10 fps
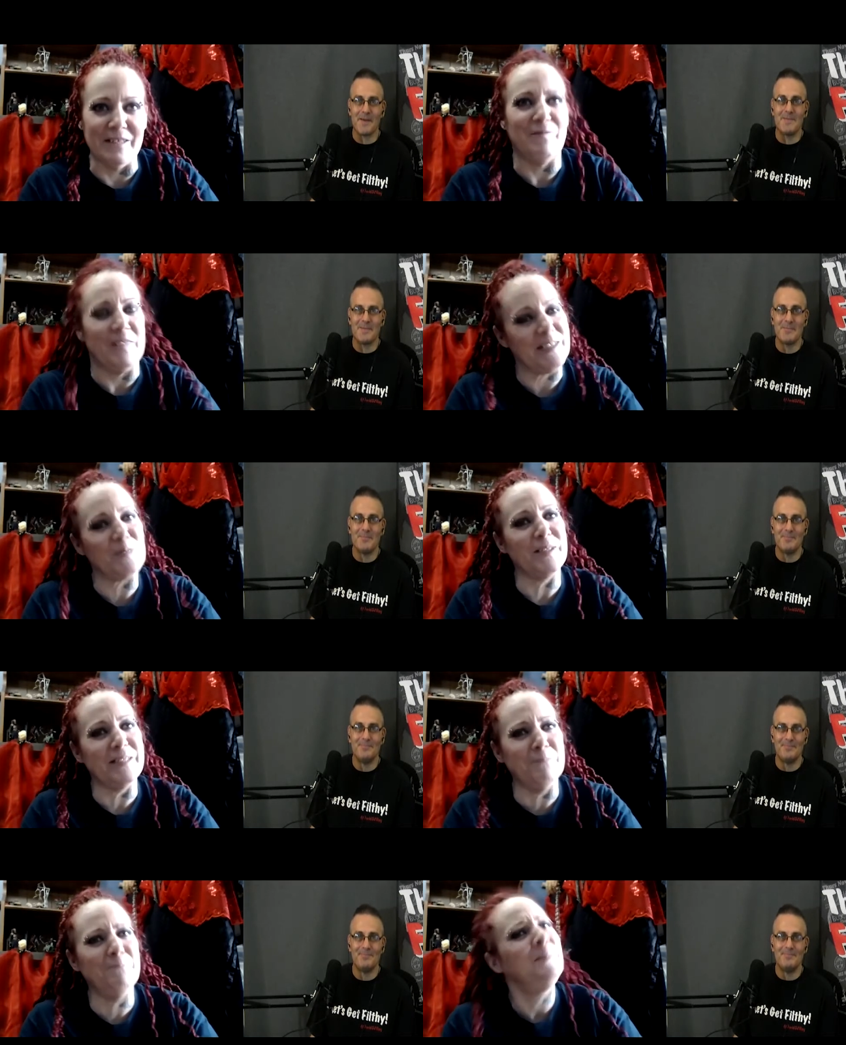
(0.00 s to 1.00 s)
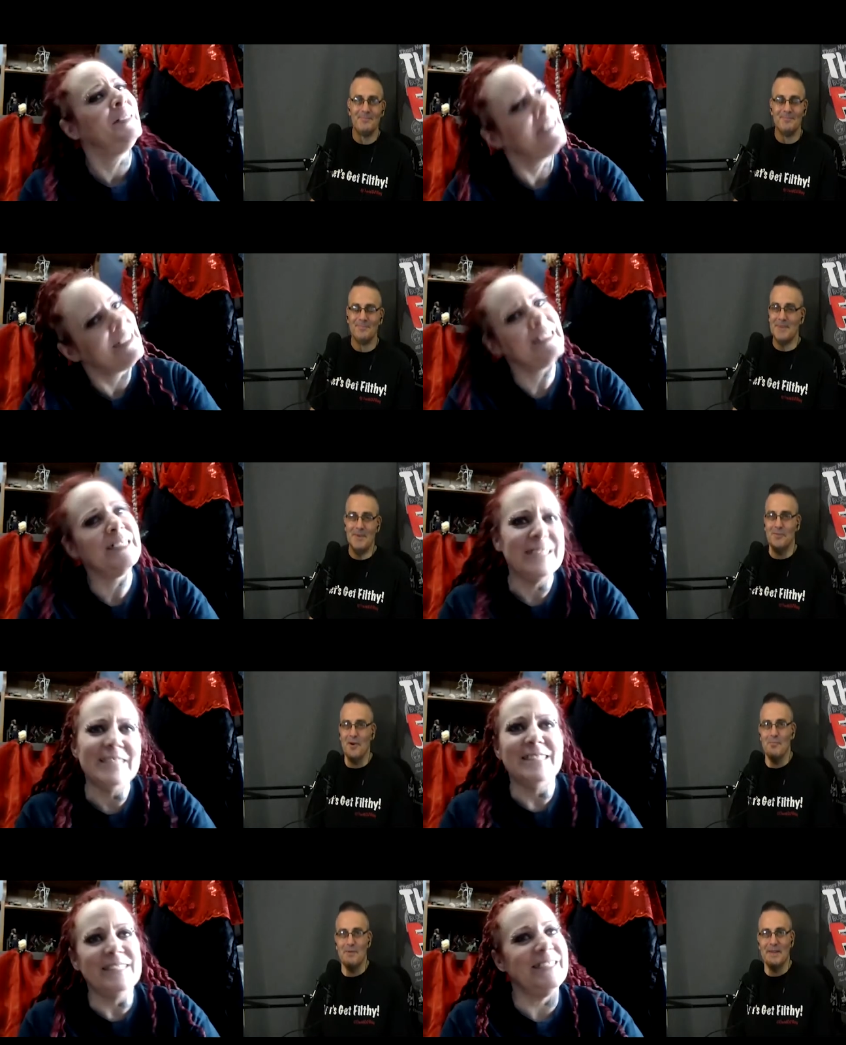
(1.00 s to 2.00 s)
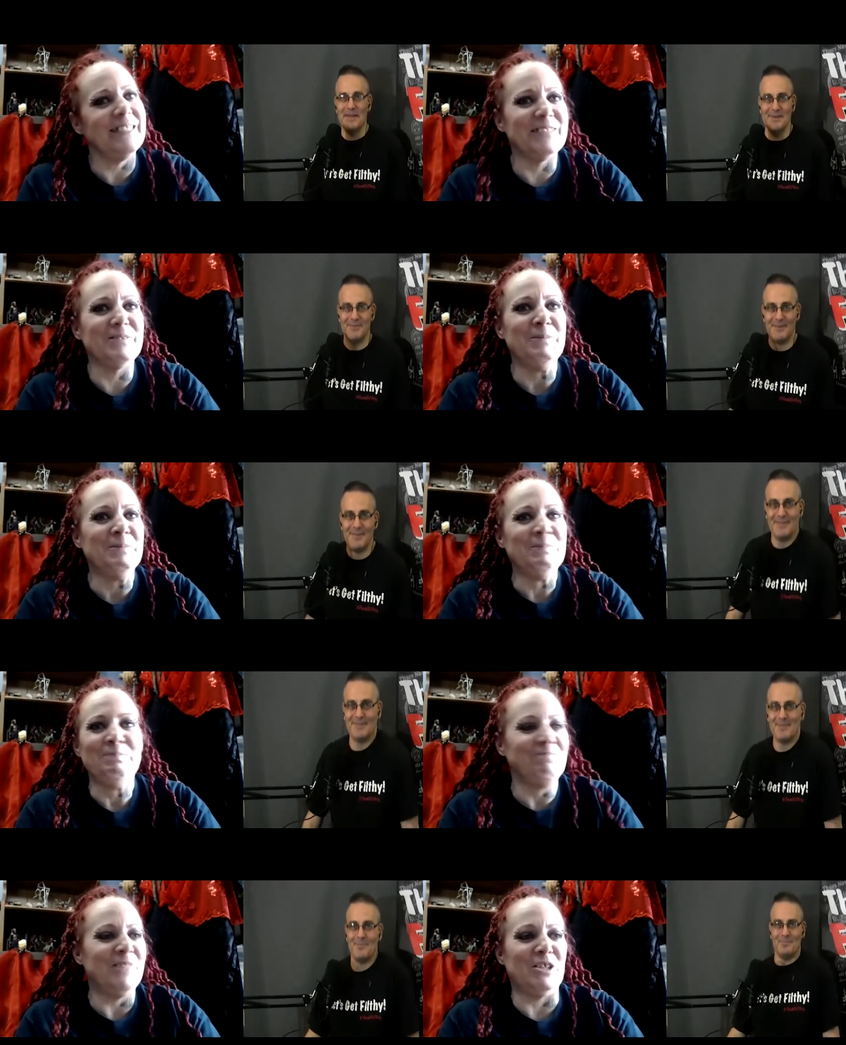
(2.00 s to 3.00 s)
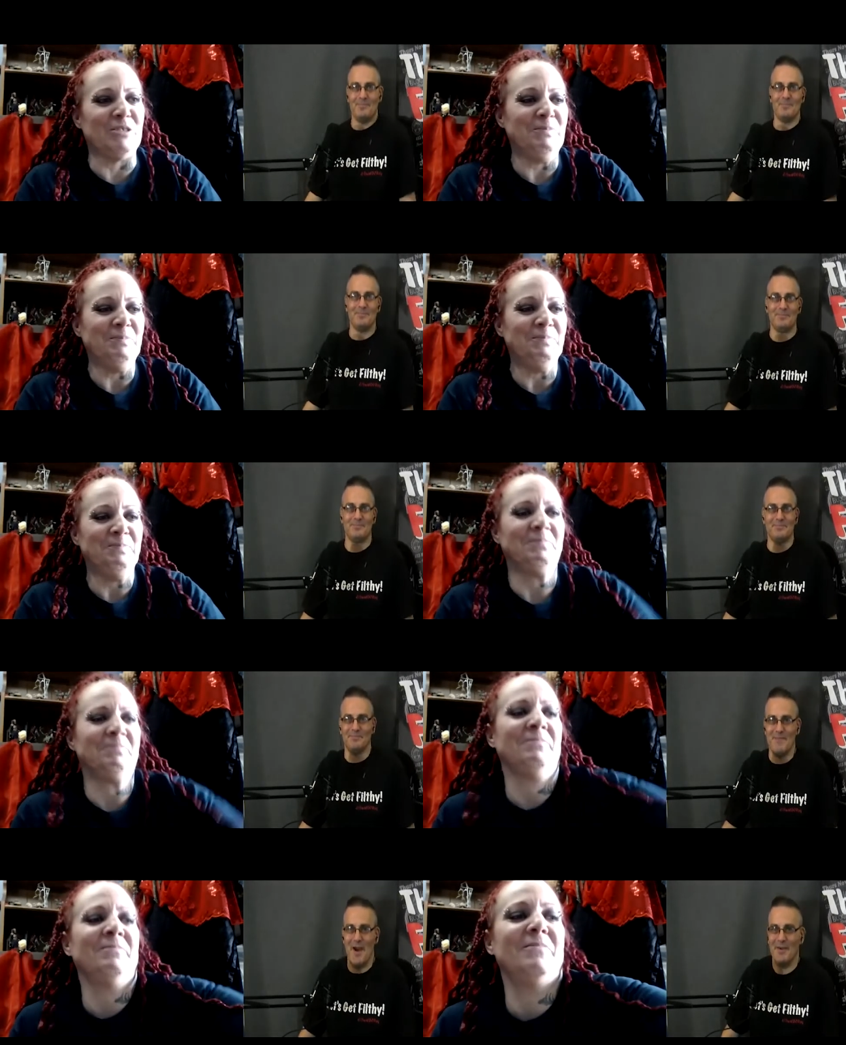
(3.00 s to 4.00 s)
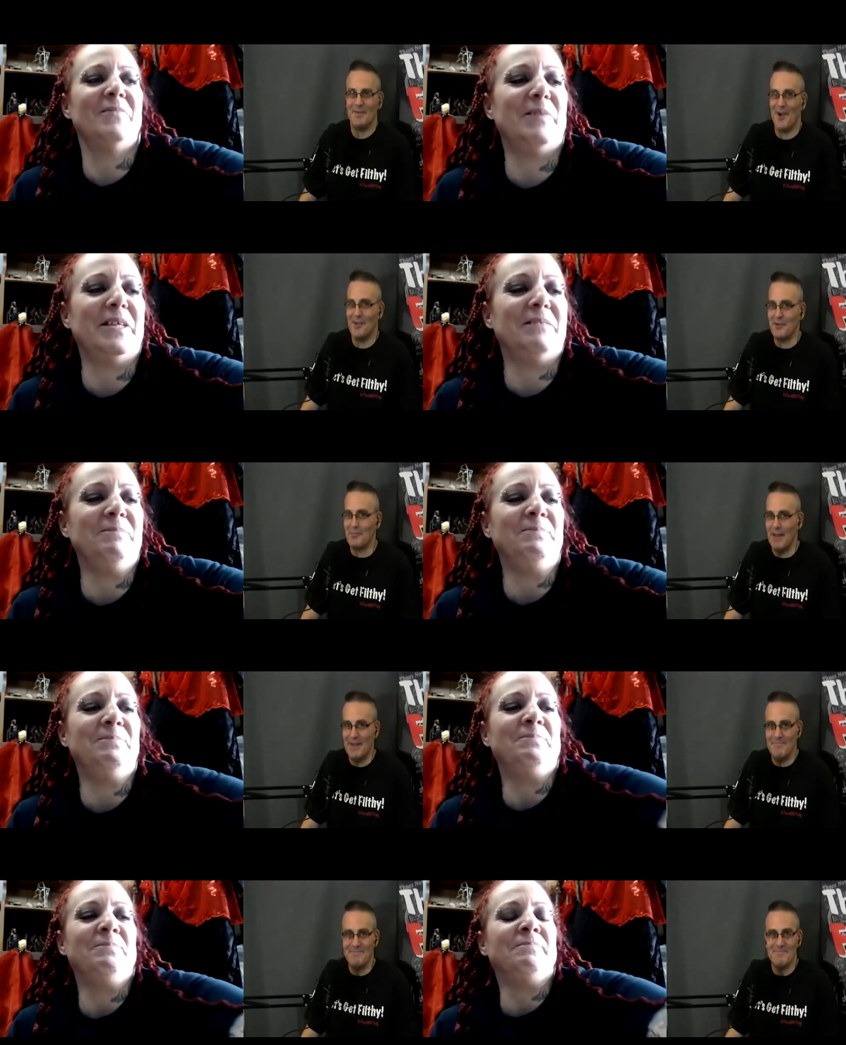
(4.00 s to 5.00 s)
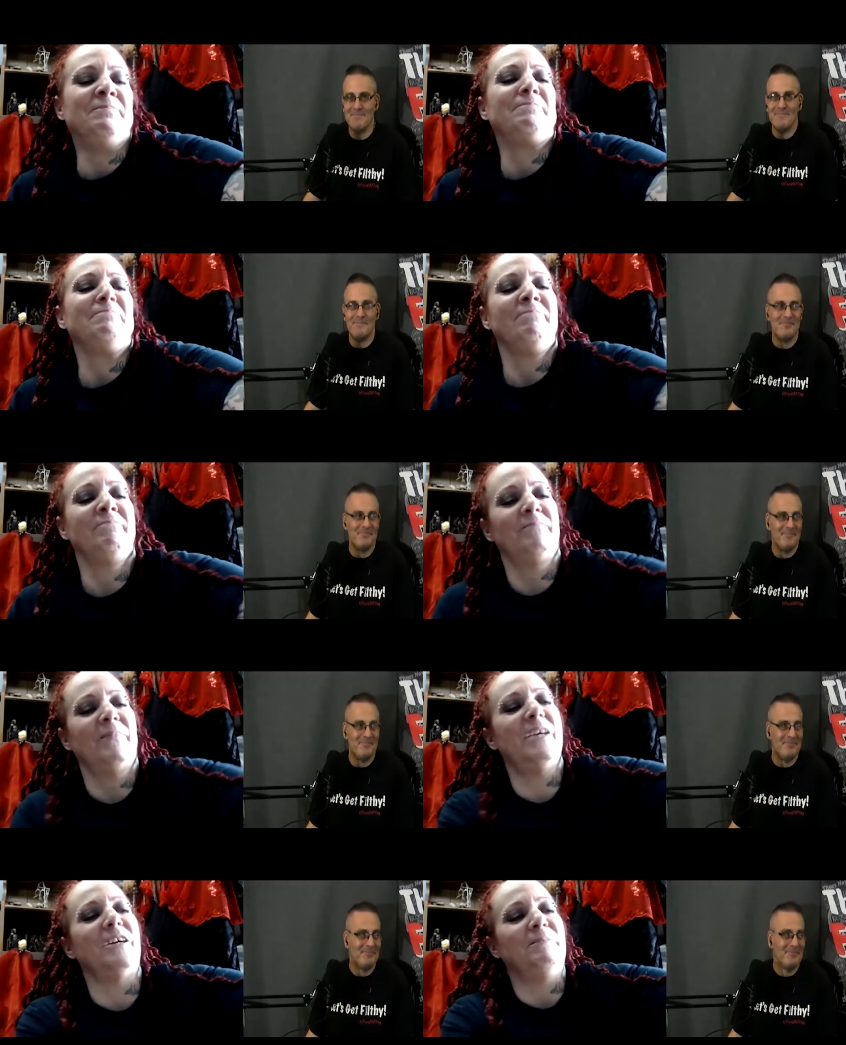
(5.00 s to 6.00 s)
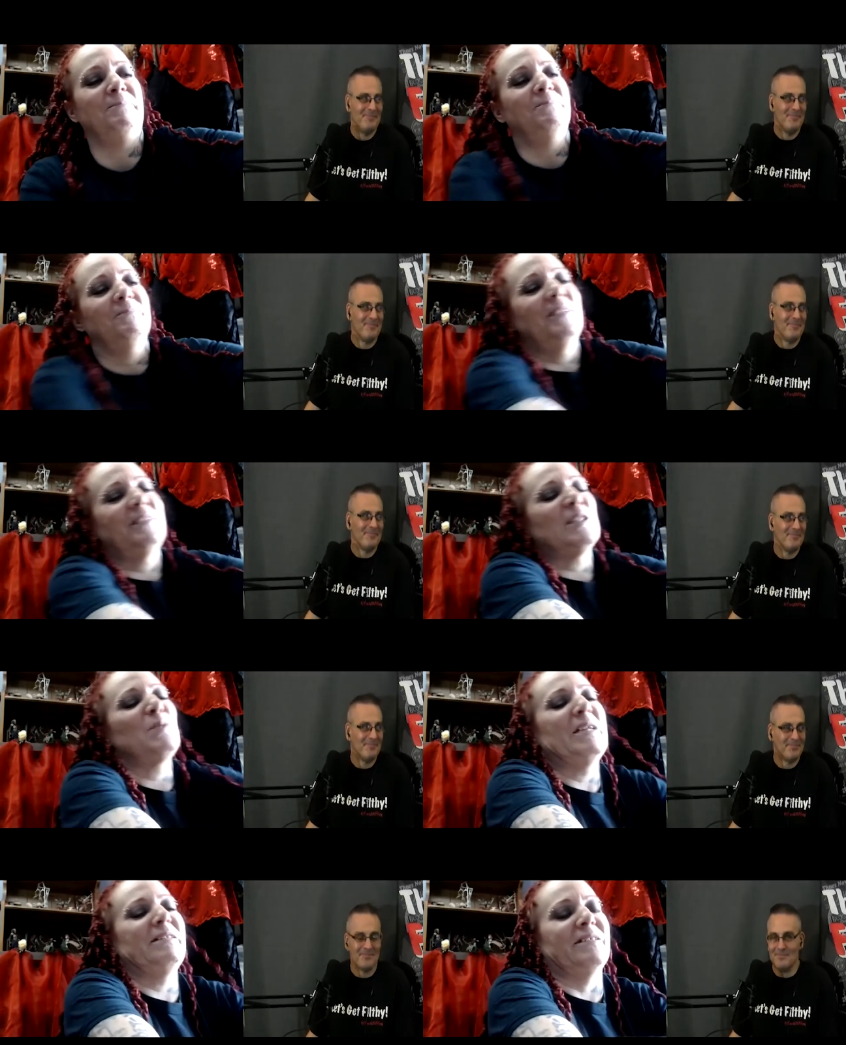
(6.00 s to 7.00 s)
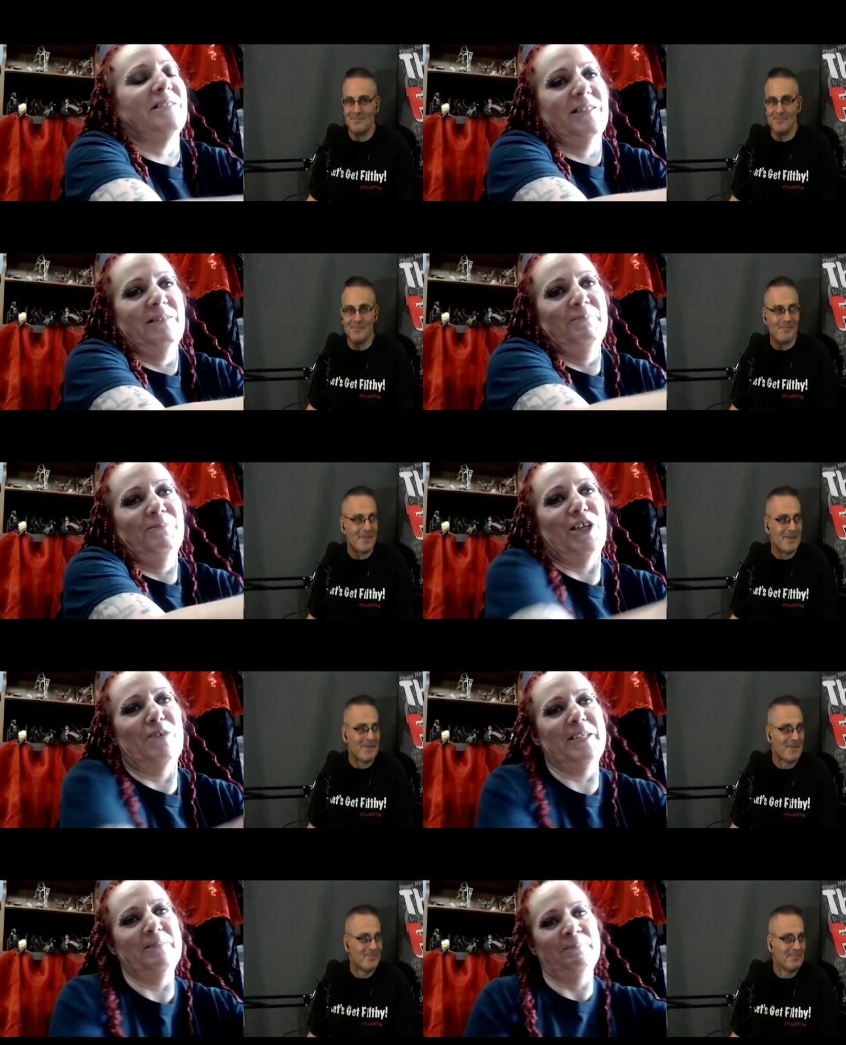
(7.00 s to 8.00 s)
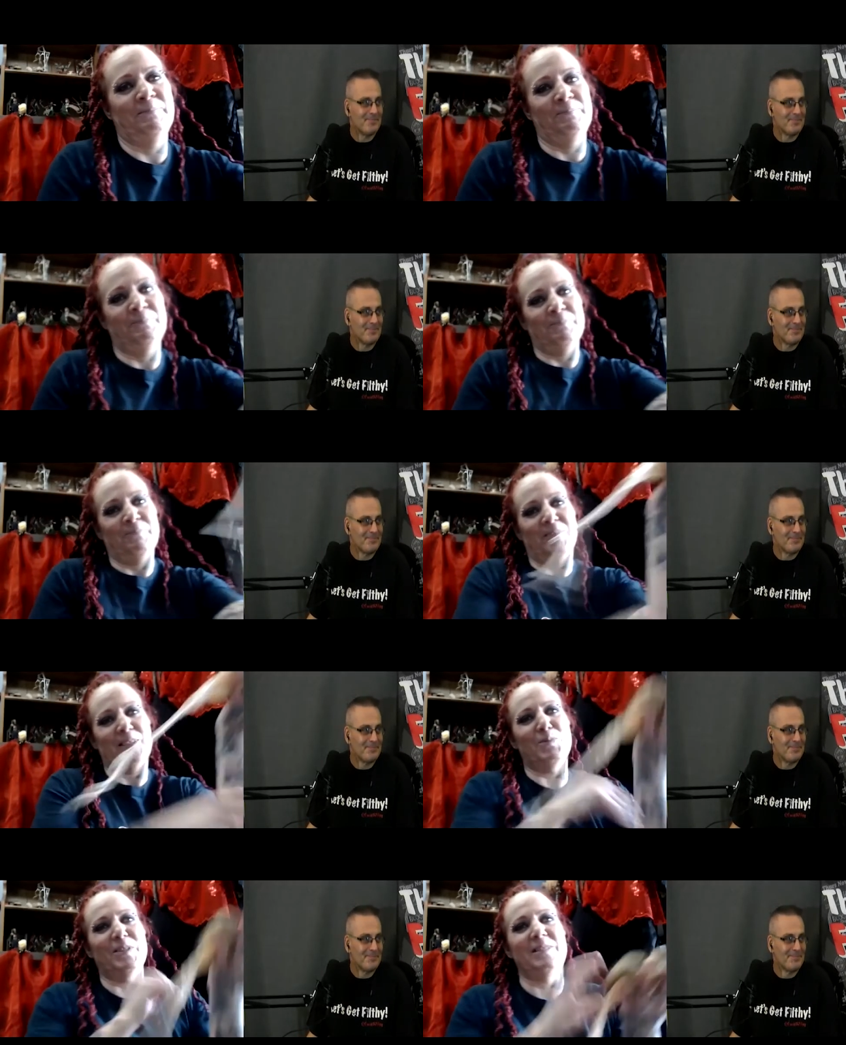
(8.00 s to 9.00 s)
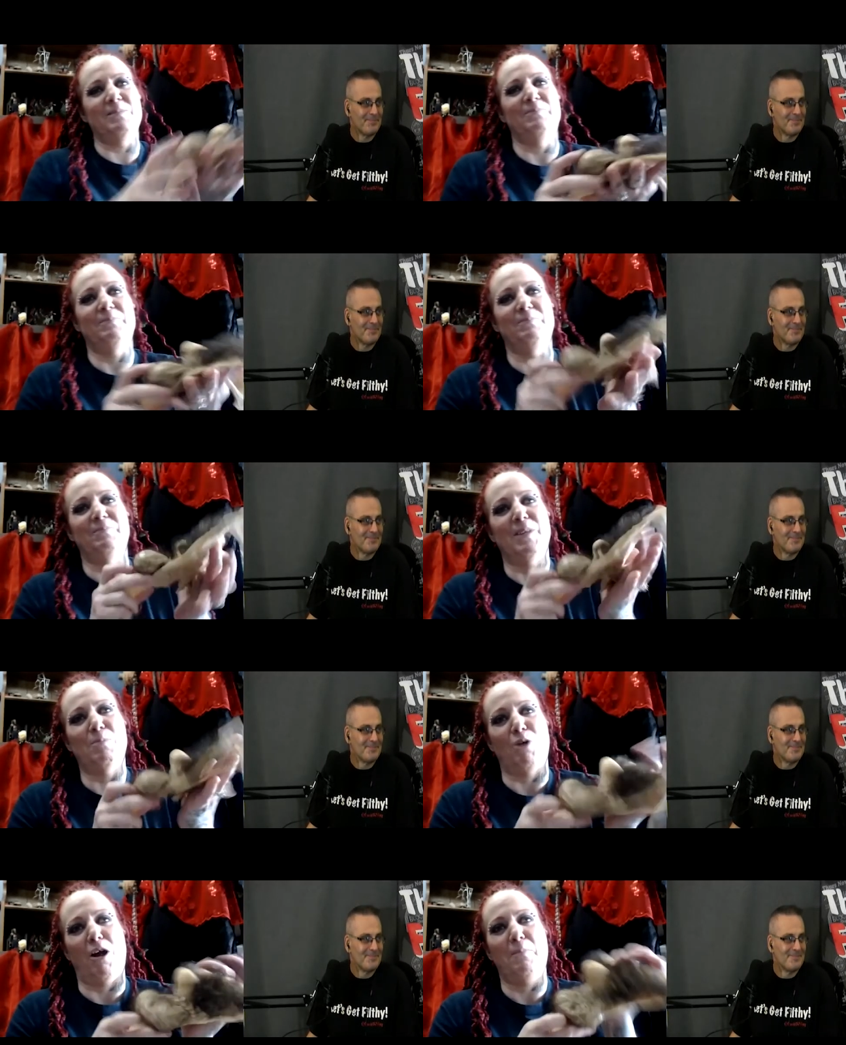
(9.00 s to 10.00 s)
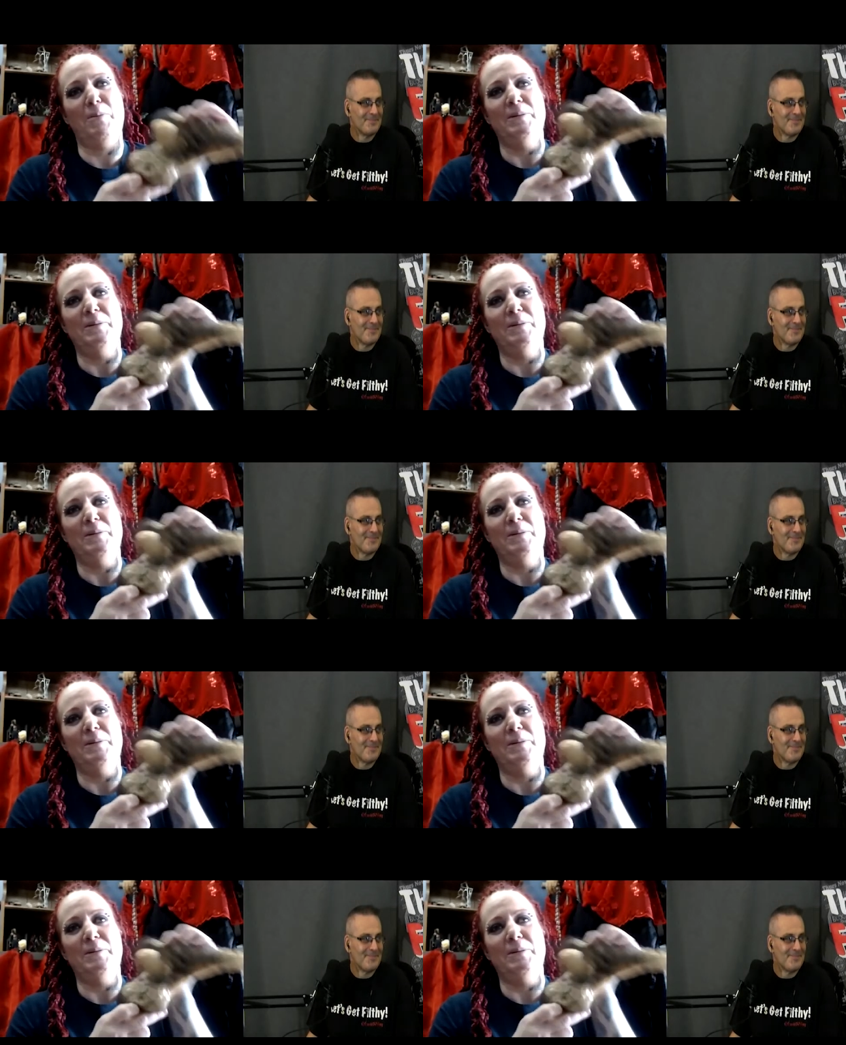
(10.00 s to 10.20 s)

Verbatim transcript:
Speaker 1: the face with them,
Speaker 2: you don't believe. No. No. no it's hard to explain.
Speaker 1: Here, let's explain this, shall we? This was a prop.